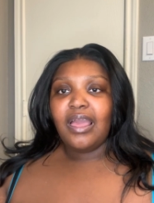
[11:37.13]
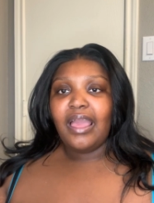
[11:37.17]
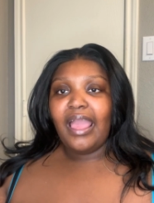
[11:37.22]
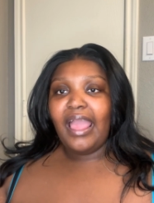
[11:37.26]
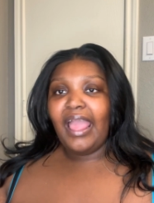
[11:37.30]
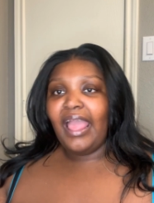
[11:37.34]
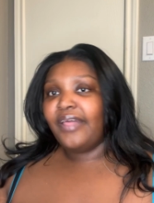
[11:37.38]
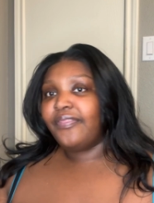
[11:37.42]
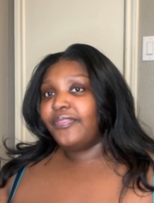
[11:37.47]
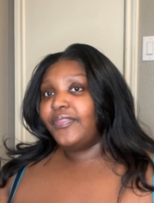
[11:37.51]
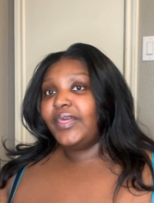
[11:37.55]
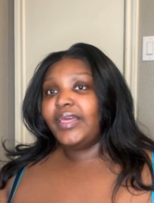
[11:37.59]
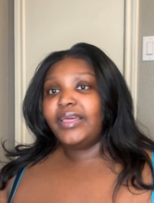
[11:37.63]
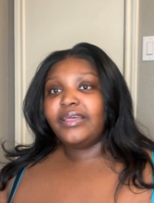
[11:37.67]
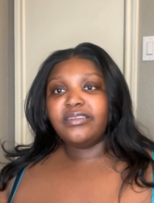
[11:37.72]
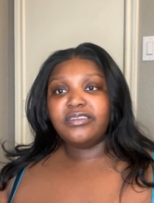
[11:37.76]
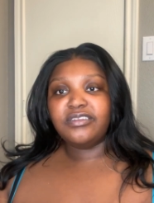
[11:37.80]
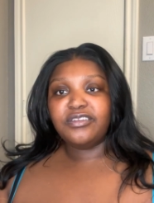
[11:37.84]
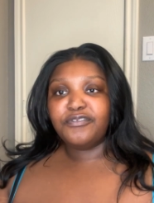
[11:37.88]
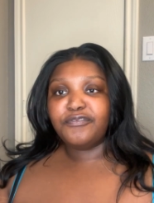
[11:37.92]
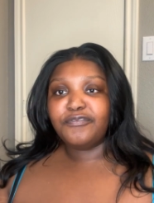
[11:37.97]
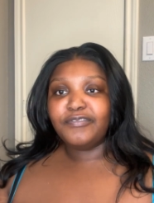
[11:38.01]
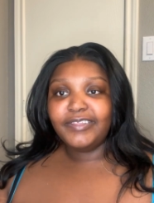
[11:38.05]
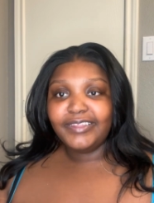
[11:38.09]
at the
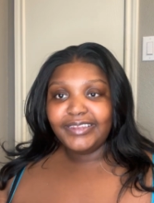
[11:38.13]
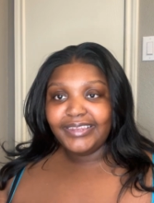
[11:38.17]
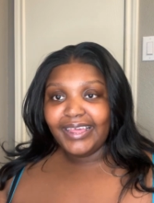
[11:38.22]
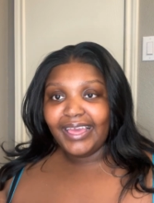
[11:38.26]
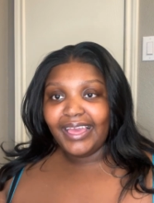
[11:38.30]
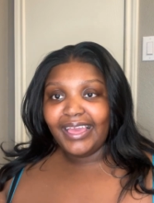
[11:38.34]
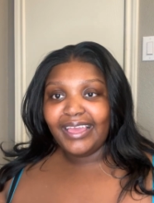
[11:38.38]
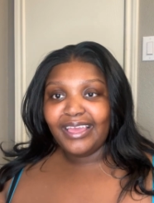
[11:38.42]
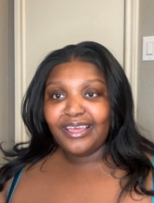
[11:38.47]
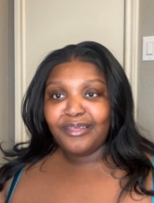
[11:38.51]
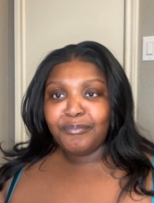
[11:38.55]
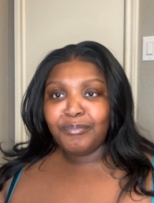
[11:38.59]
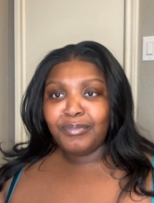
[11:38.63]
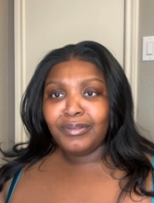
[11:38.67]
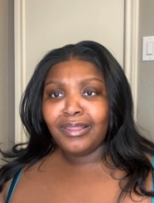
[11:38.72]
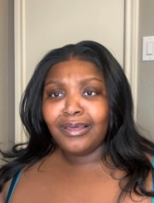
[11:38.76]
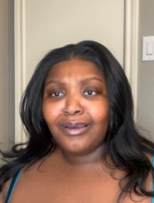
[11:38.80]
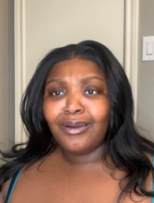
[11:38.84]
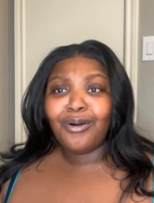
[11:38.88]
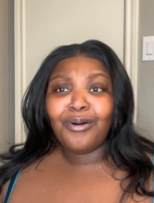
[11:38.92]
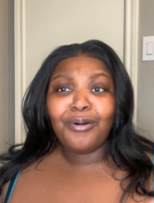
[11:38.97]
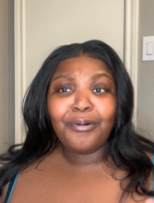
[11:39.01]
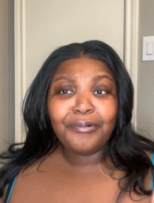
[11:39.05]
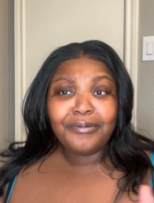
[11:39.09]
end of the day and be
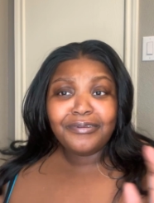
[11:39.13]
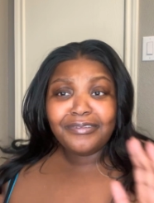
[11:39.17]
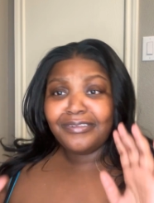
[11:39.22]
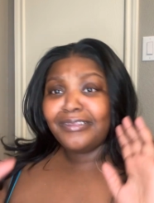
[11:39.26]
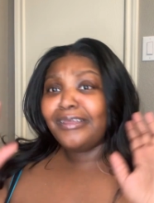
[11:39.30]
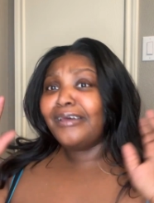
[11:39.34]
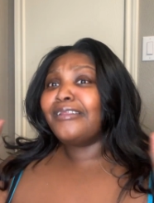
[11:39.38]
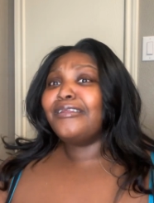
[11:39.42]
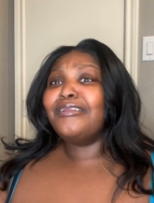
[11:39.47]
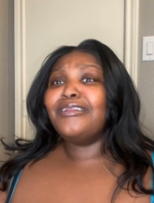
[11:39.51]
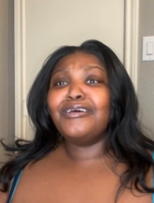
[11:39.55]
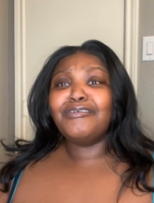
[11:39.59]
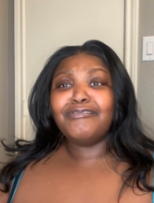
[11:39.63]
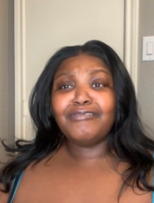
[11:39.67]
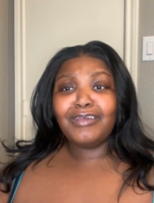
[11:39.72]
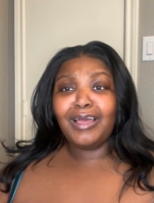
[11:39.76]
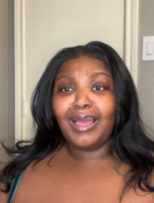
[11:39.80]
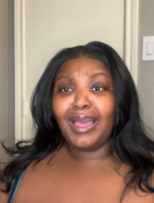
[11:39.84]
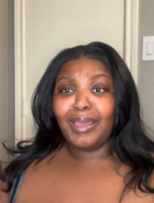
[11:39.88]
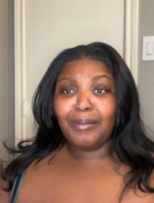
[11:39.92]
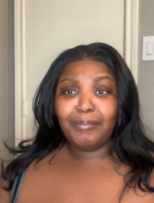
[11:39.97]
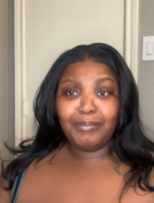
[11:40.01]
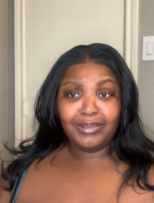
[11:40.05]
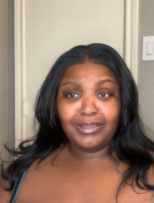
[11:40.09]
like, oh, it's not enough
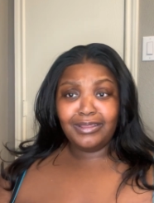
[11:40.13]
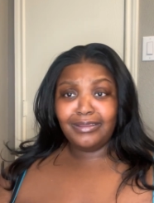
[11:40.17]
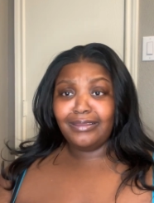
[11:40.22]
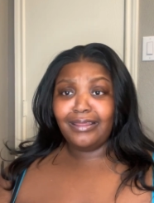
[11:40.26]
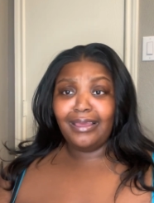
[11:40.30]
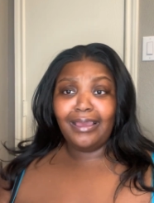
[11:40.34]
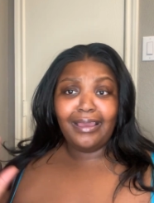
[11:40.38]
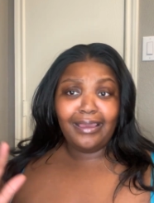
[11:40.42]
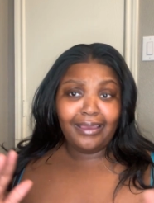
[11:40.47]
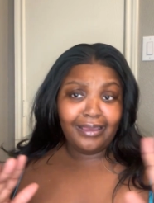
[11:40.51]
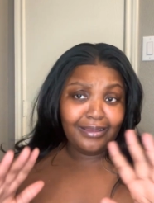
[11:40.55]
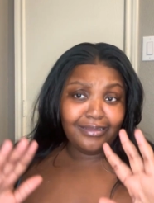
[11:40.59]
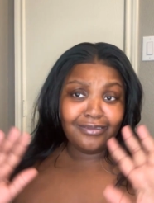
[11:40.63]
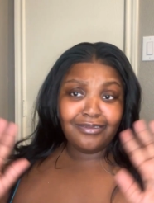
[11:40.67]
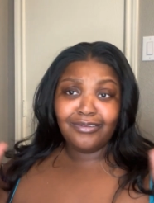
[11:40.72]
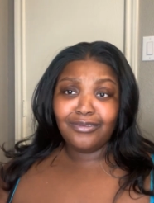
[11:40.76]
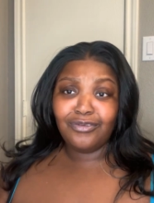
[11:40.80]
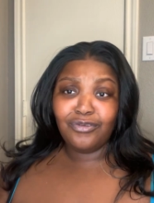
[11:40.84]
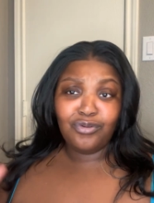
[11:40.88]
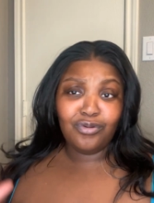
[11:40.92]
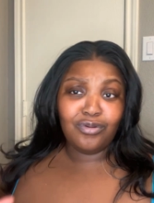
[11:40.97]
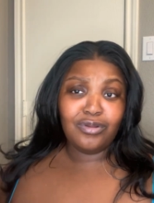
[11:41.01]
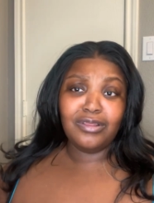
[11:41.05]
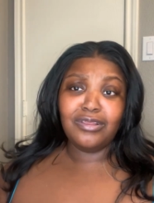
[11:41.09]
time in the day,
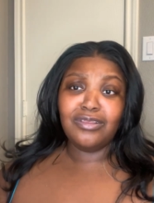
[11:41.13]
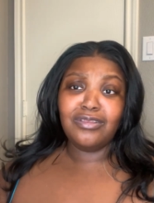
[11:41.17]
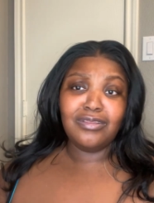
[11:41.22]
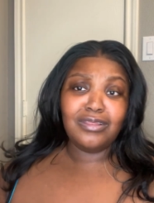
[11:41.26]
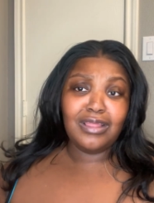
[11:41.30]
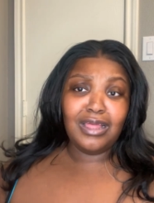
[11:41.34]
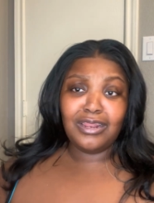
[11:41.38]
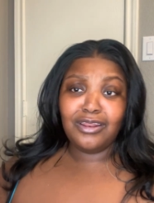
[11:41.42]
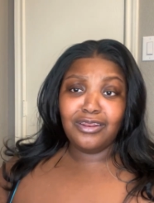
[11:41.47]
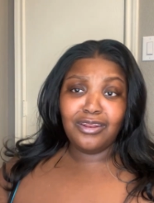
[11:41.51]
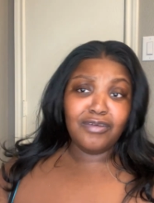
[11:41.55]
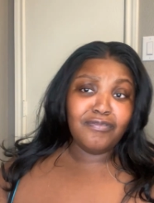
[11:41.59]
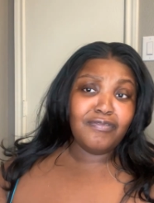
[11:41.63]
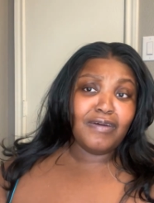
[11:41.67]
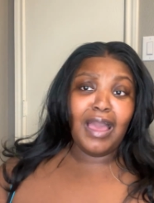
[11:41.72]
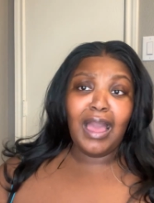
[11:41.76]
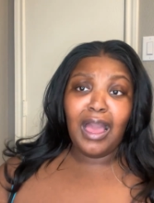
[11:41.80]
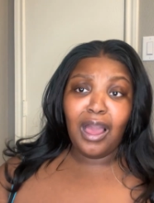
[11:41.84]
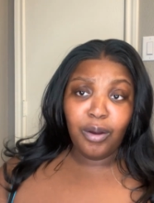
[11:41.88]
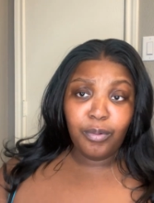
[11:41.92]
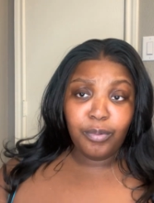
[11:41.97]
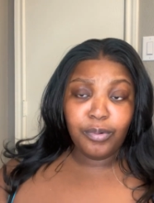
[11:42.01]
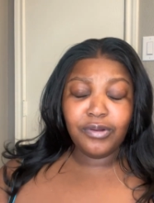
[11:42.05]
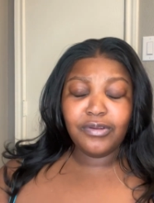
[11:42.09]
it's not enough
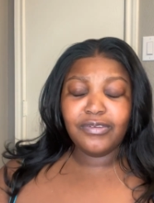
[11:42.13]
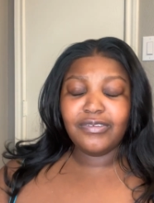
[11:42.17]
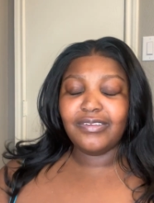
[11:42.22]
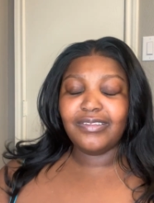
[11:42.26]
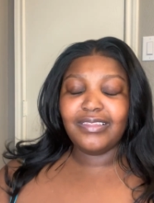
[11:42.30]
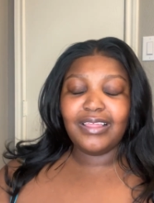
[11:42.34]
hours.